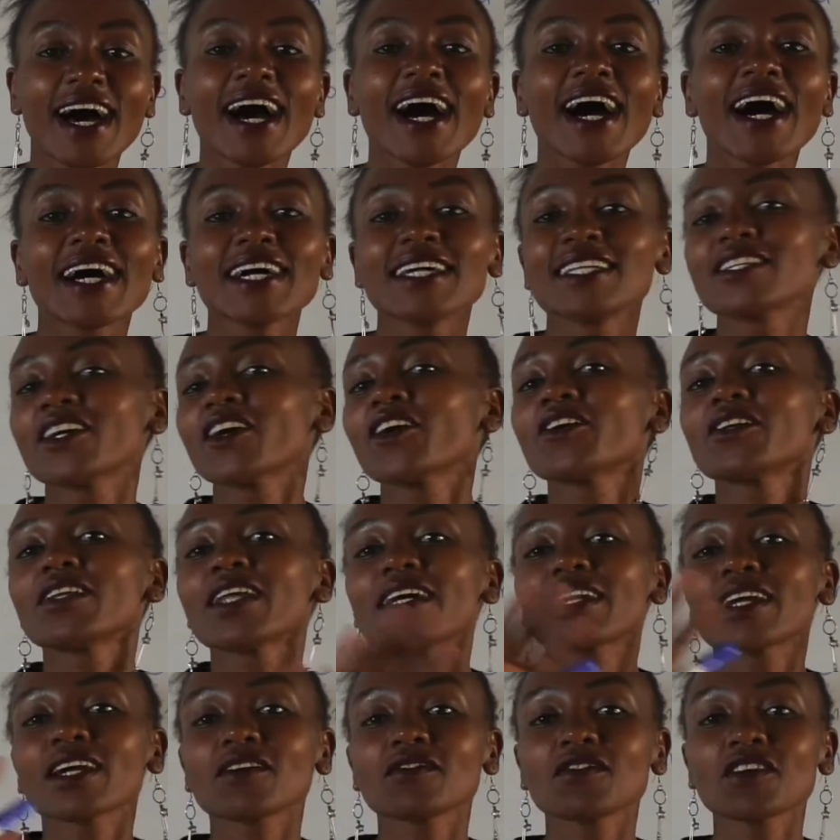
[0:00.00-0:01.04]
And on
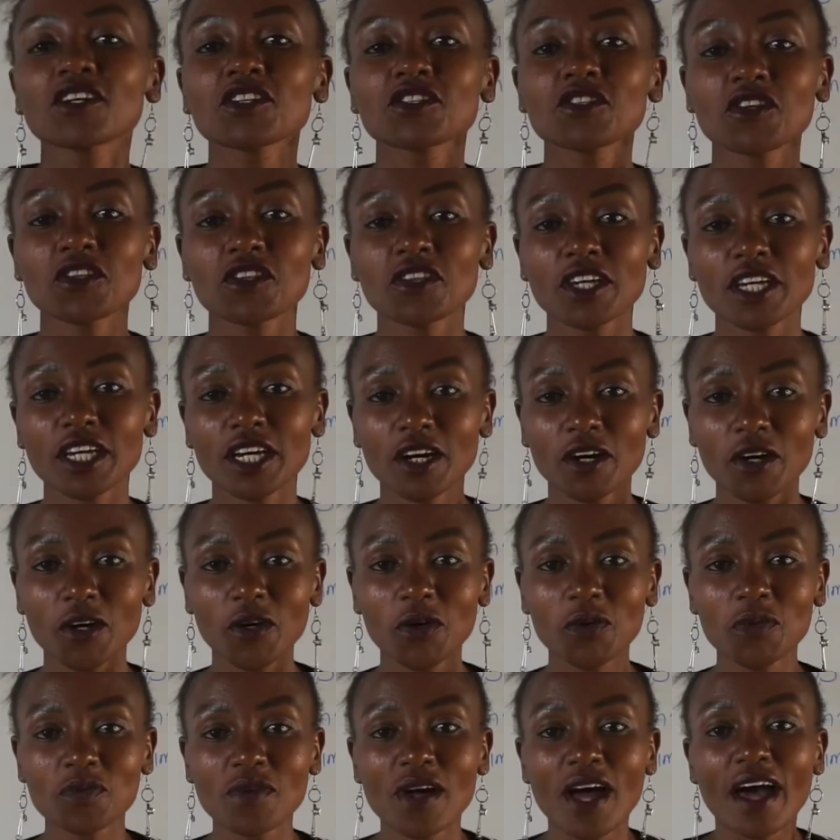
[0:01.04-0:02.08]
arriving to their
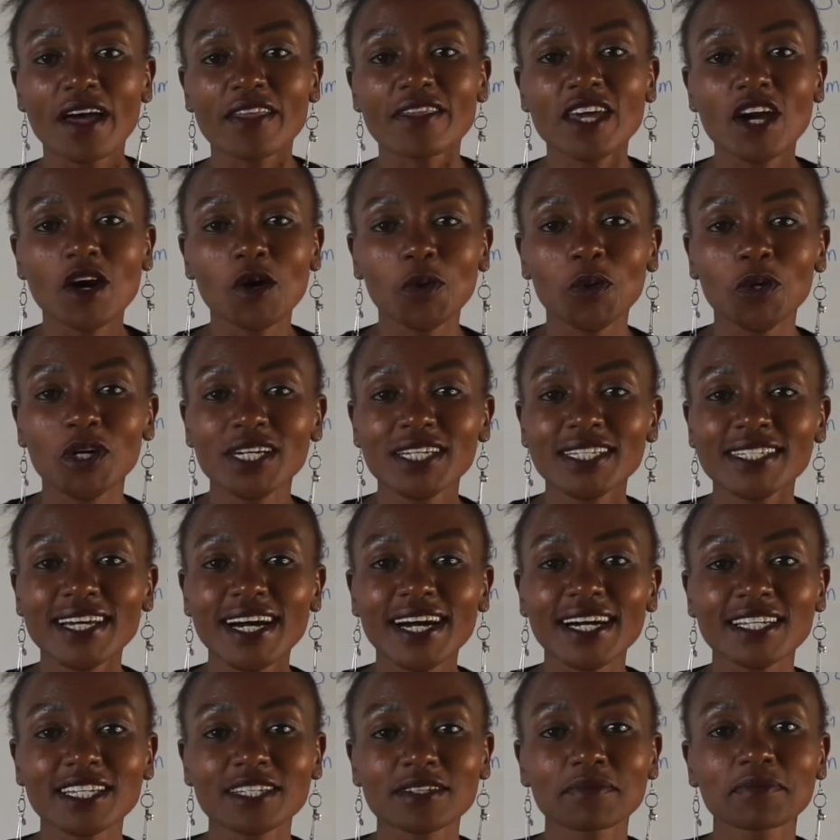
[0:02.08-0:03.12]
home, there was
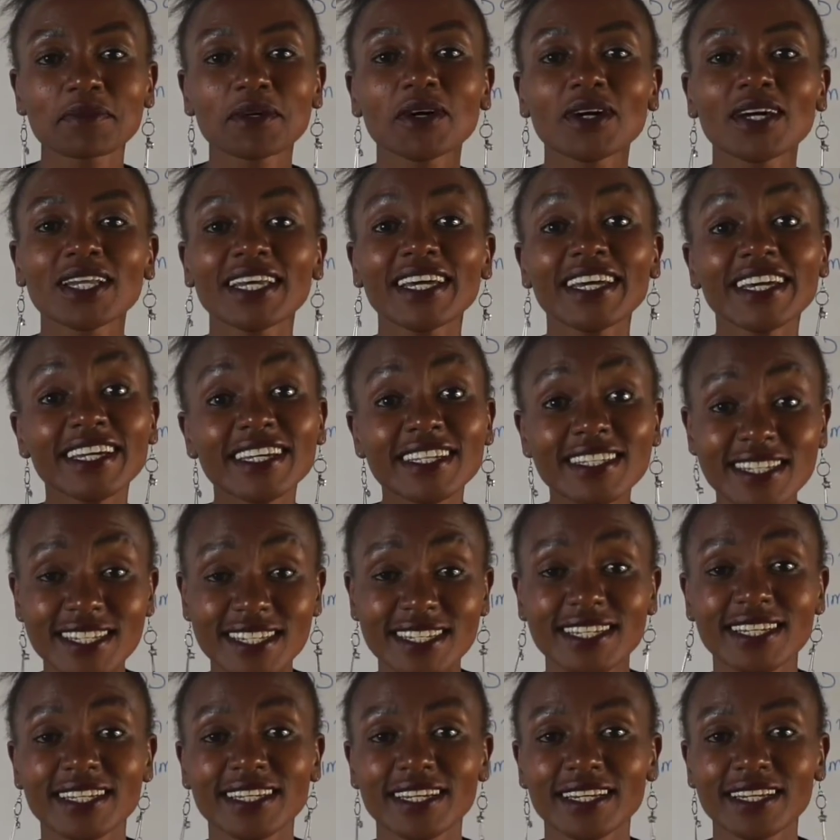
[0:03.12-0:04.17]
a small
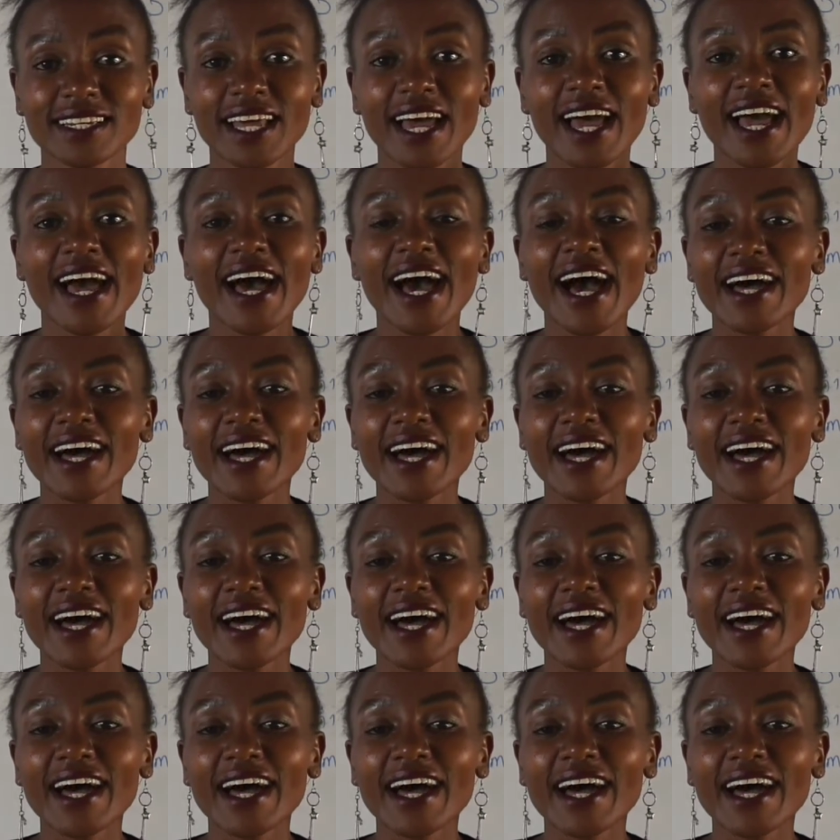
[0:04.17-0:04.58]
incident,